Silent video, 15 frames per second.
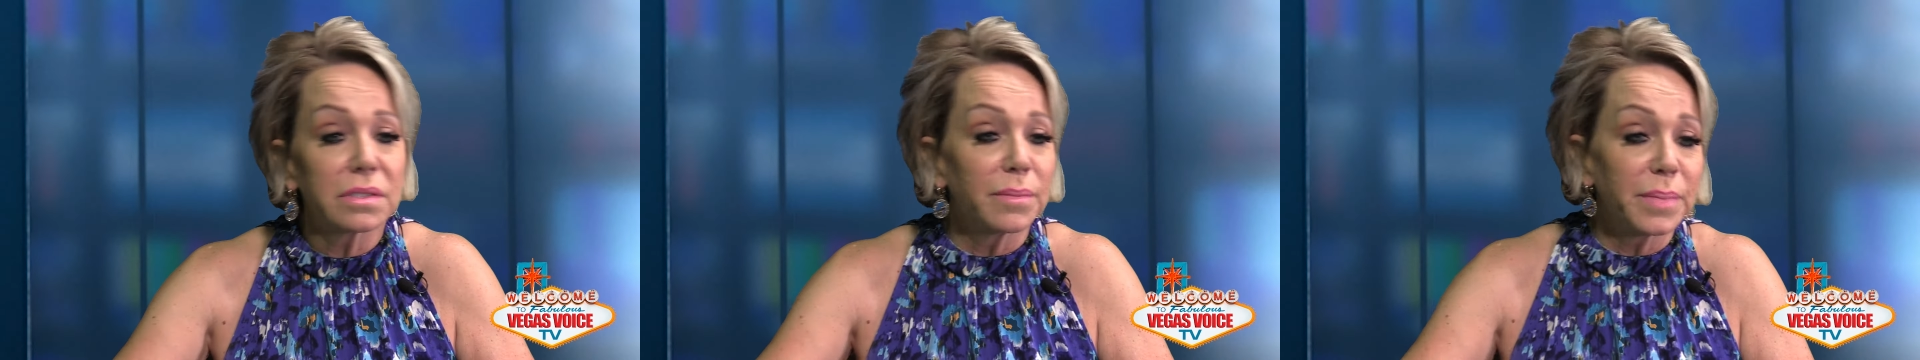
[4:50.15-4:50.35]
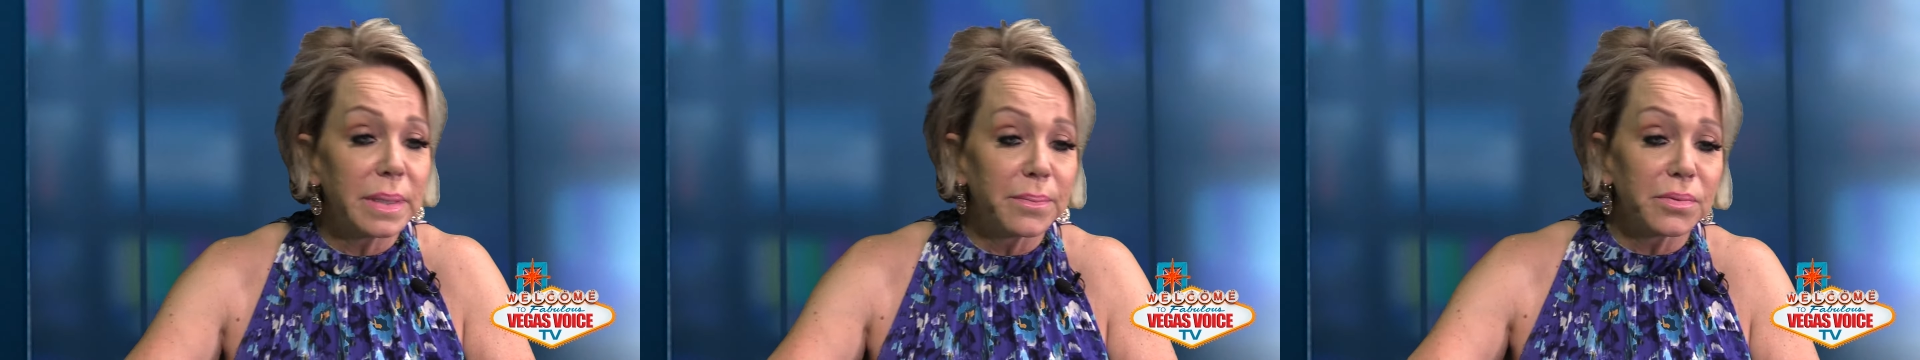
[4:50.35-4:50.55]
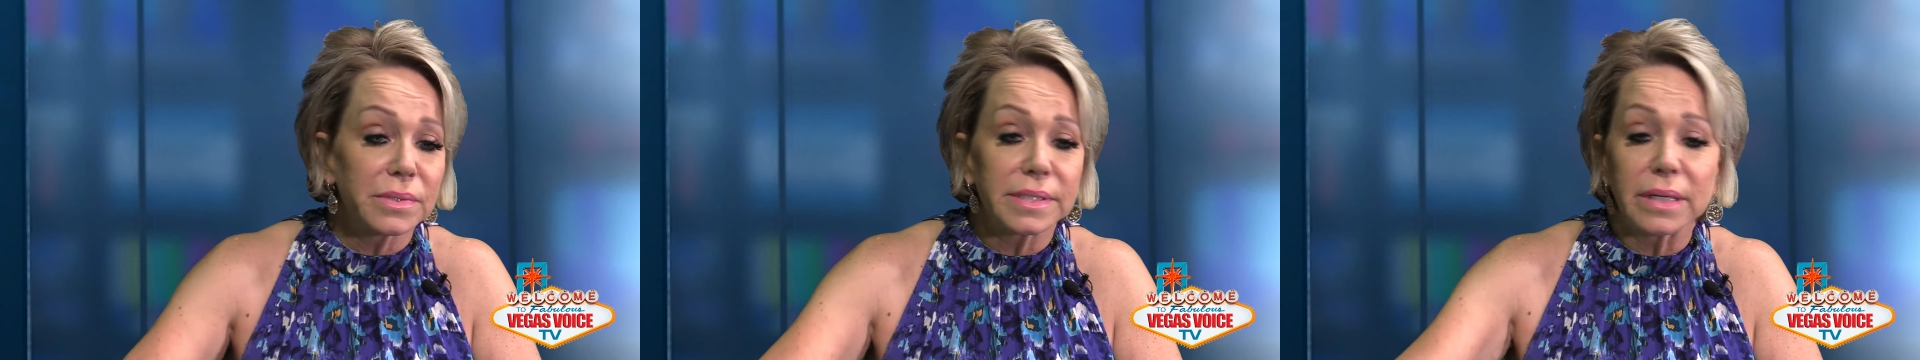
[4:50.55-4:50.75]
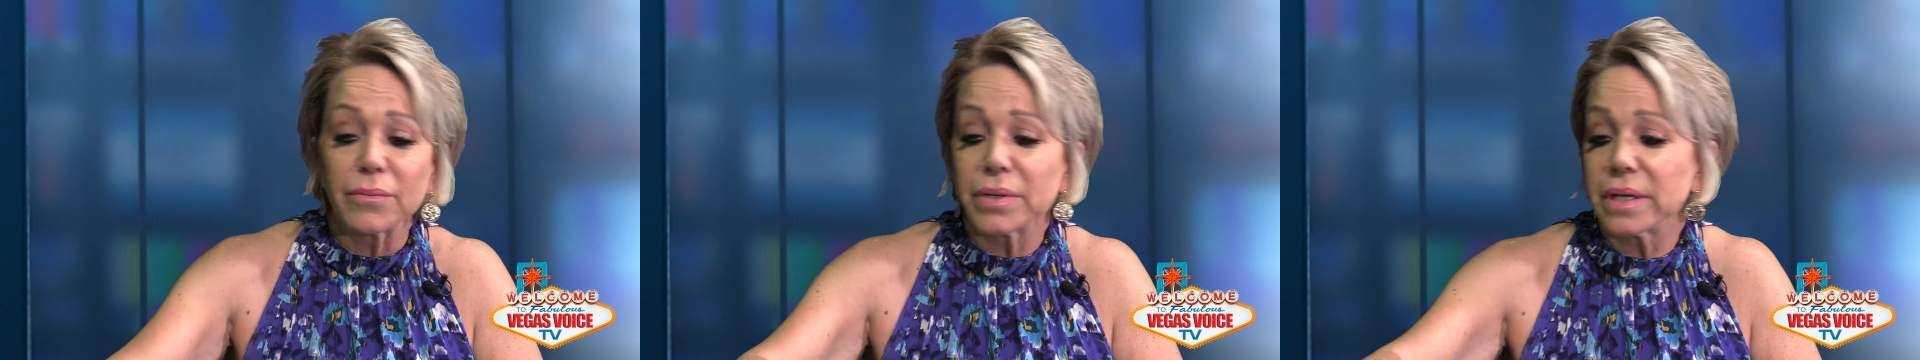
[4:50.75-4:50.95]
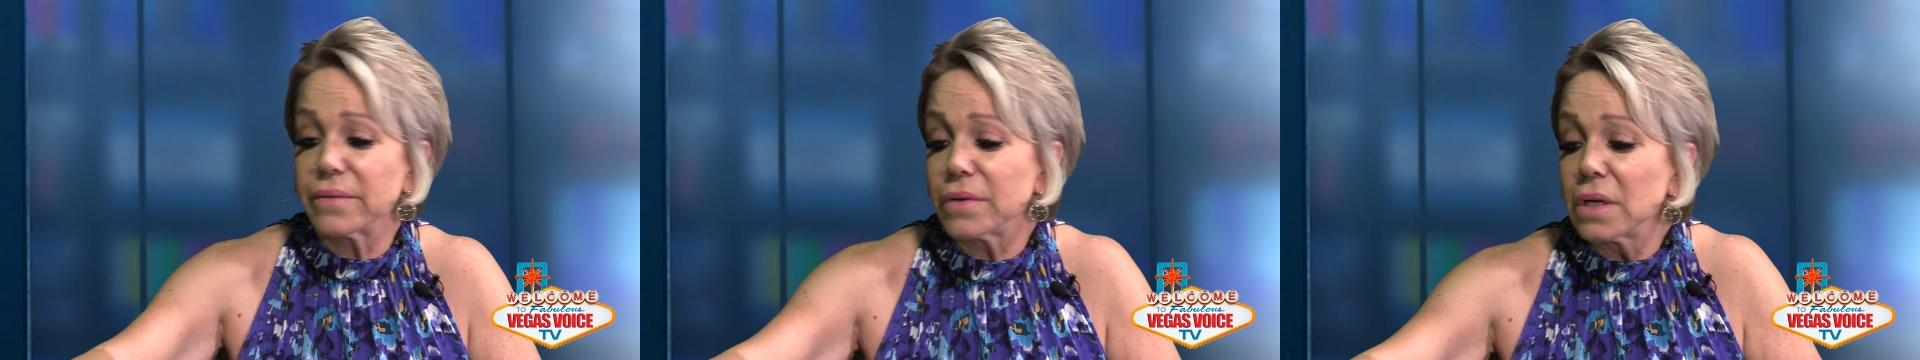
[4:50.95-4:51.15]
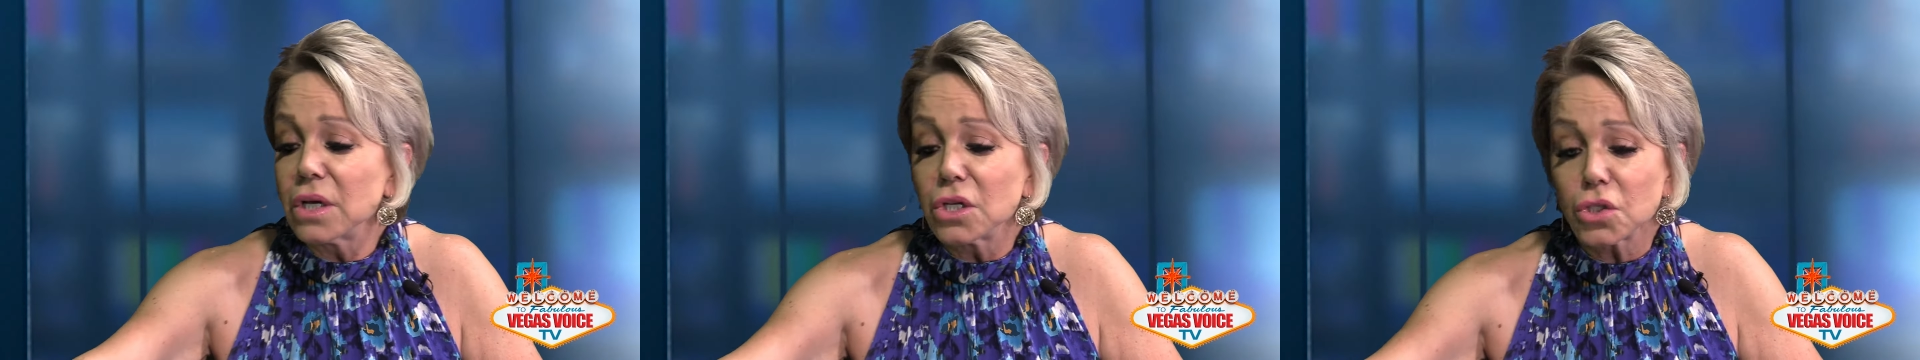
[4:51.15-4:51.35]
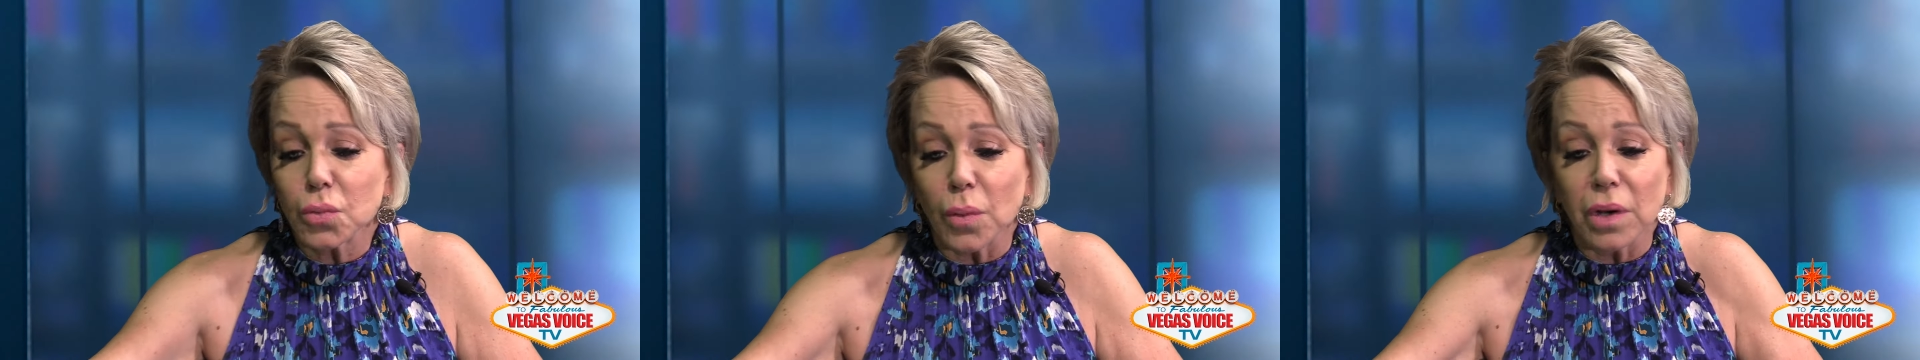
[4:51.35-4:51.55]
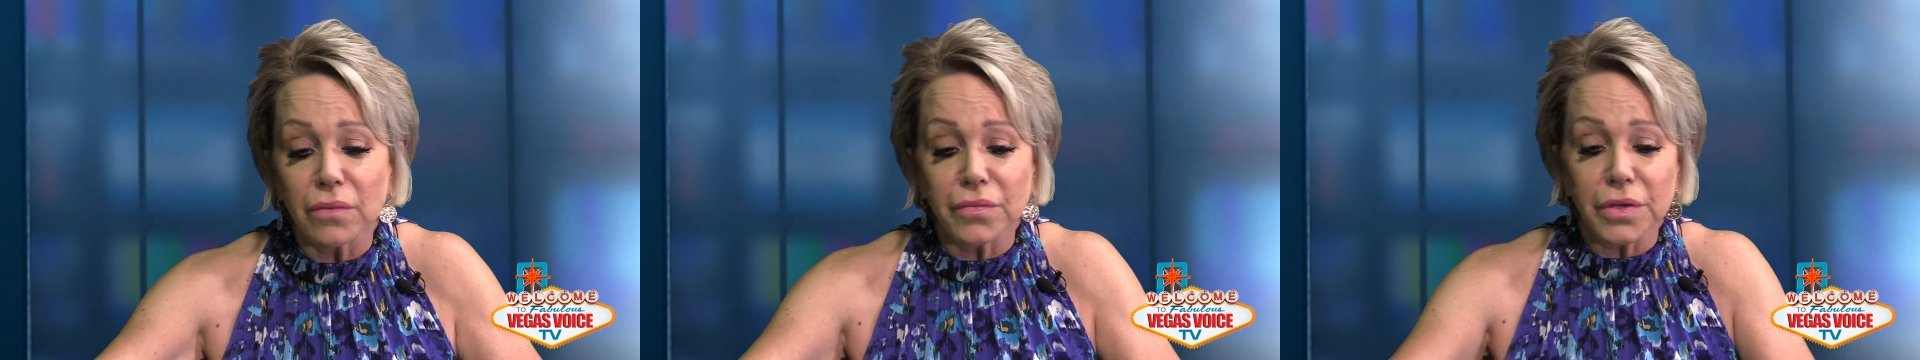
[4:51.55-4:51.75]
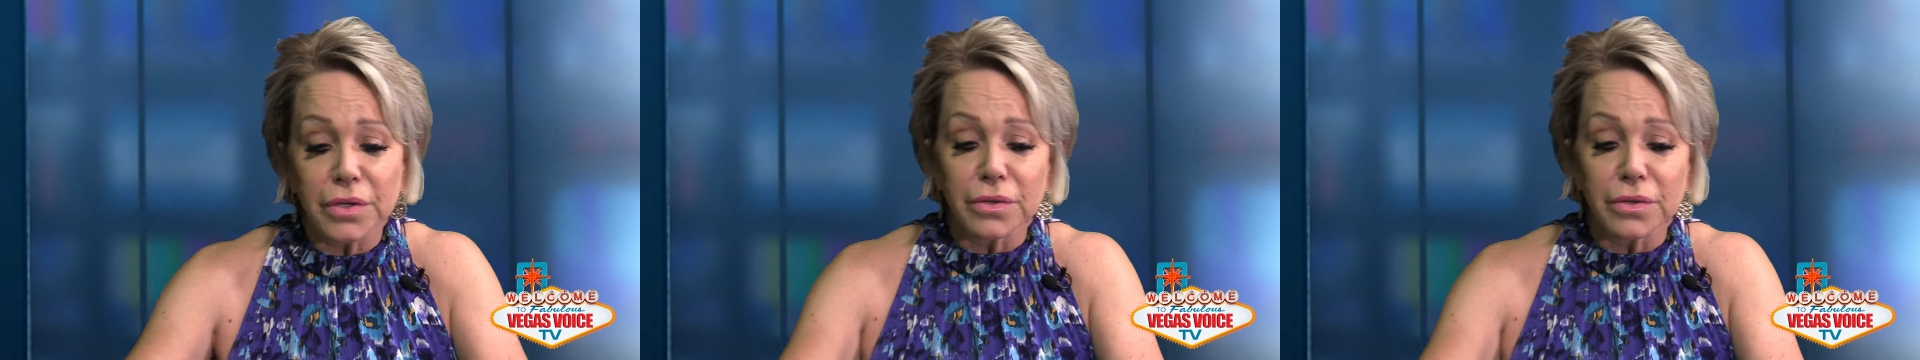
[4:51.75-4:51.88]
Some people say we have 12